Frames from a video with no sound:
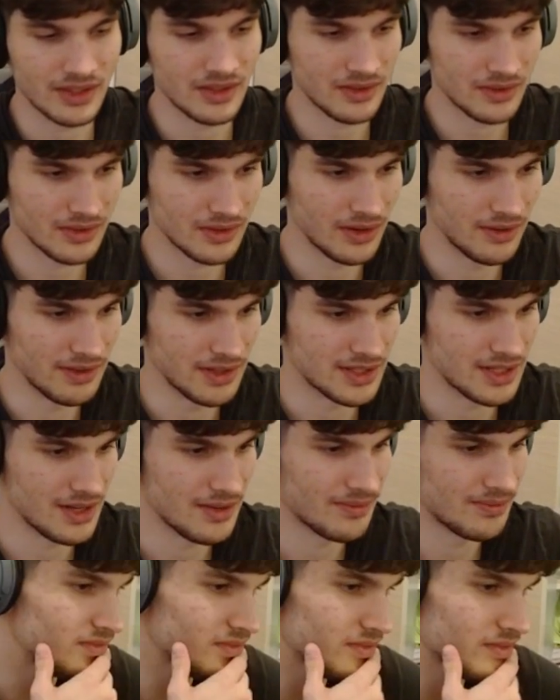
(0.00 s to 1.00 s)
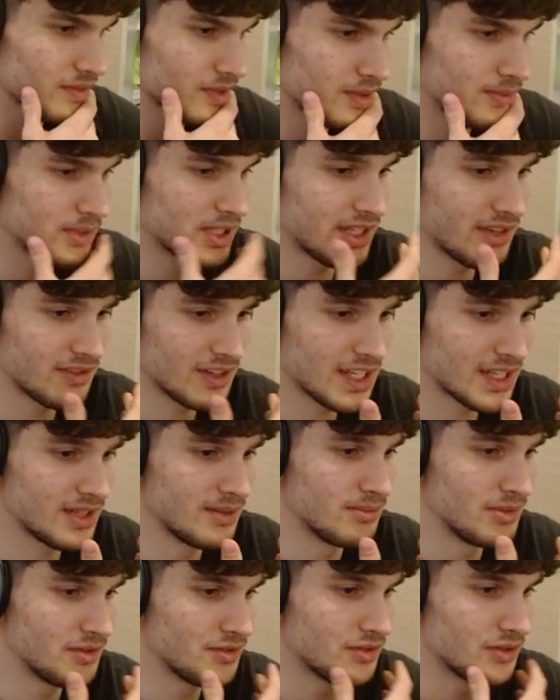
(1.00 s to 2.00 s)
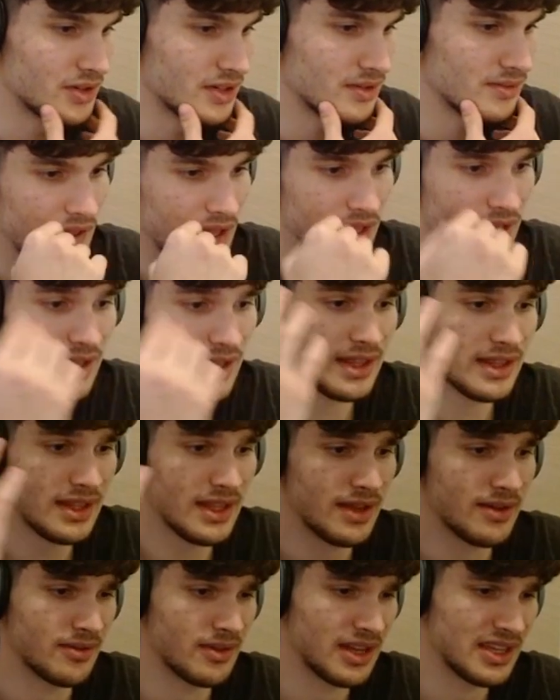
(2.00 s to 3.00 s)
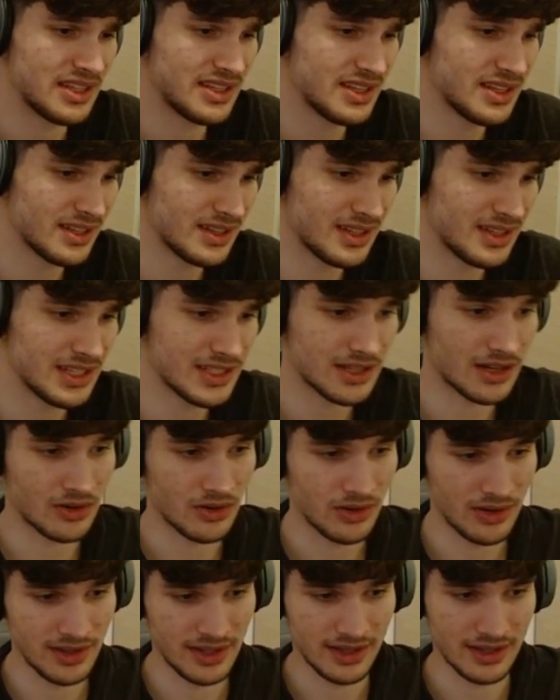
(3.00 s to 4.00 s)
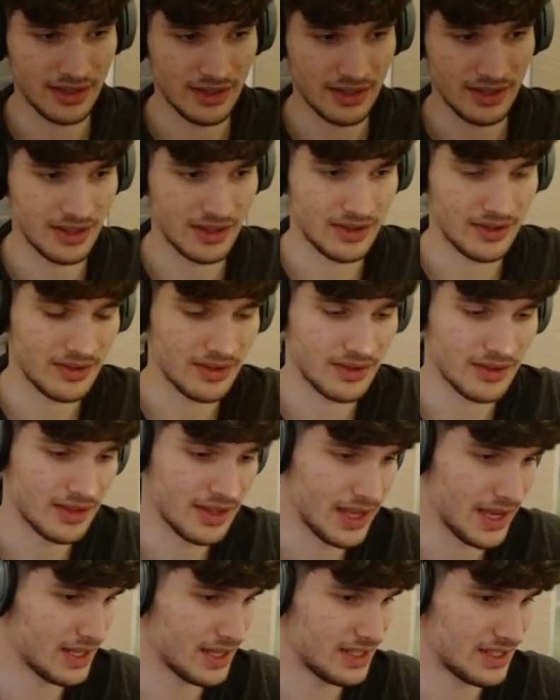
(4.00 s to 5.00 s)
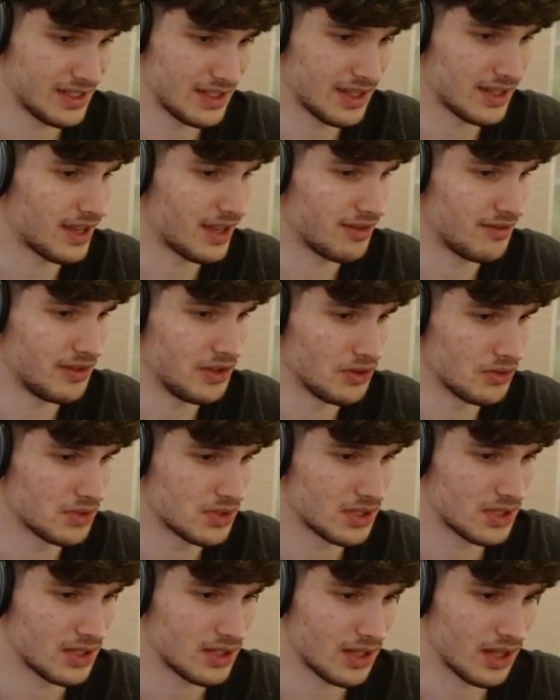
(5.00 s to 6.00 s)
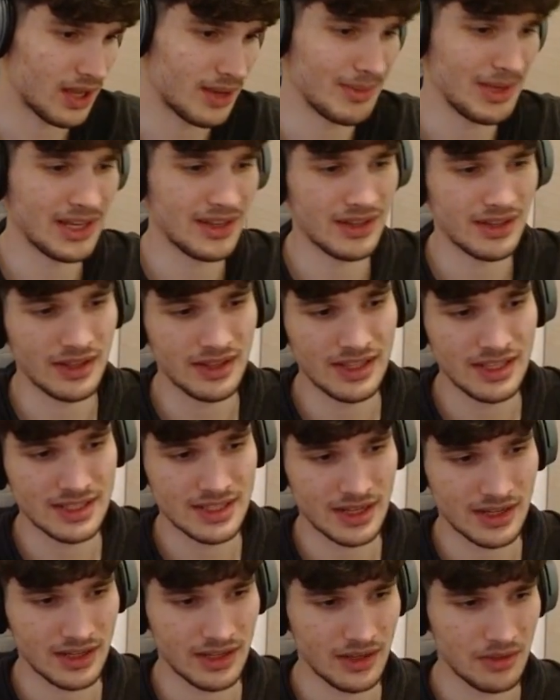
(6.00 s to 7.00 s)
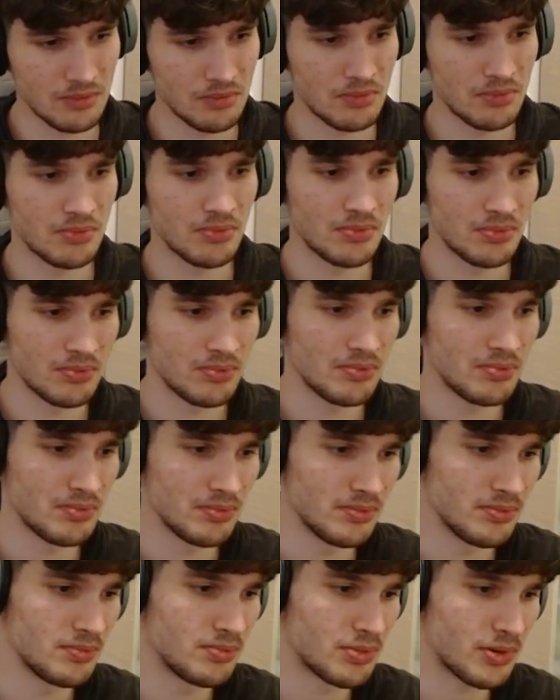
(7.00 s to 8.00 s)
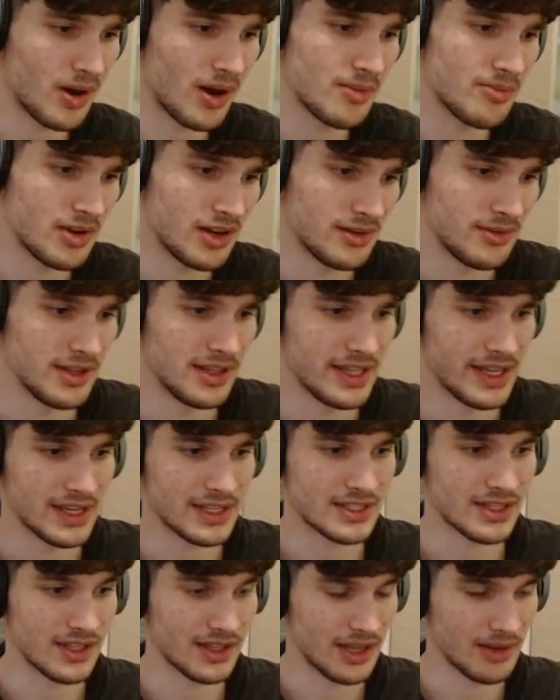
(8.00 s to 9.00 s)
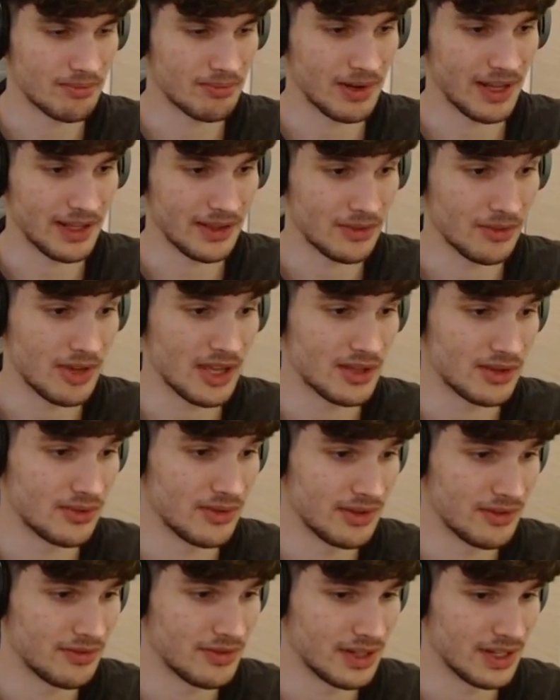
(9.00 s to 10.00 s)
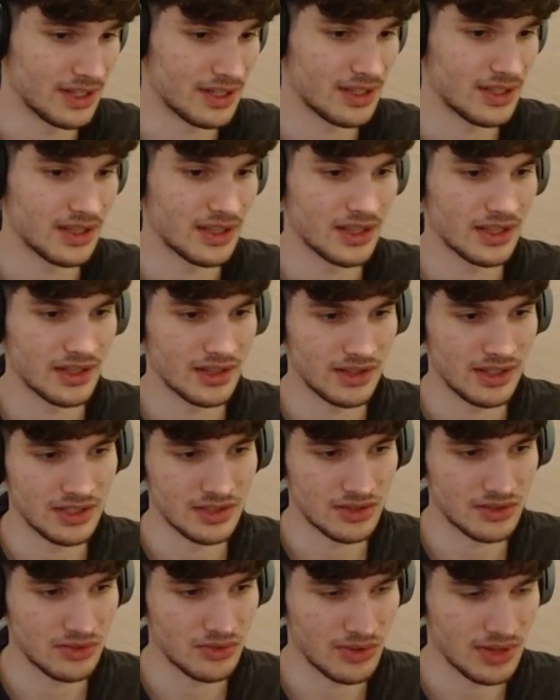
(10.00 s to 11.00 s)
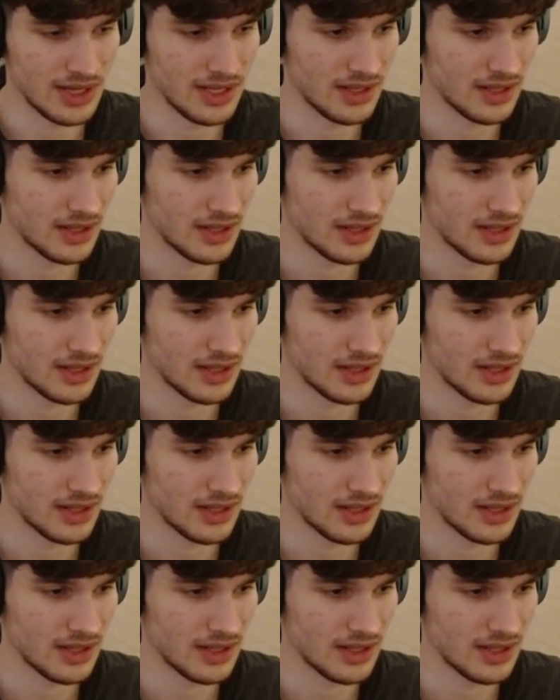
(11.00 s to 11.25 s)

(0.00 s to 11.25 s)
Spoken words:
obviously, but I've got them before. And yeah, I think these are all the decks that I've used. I mean, these are the primary decks that I played to get to Infinite. These 3.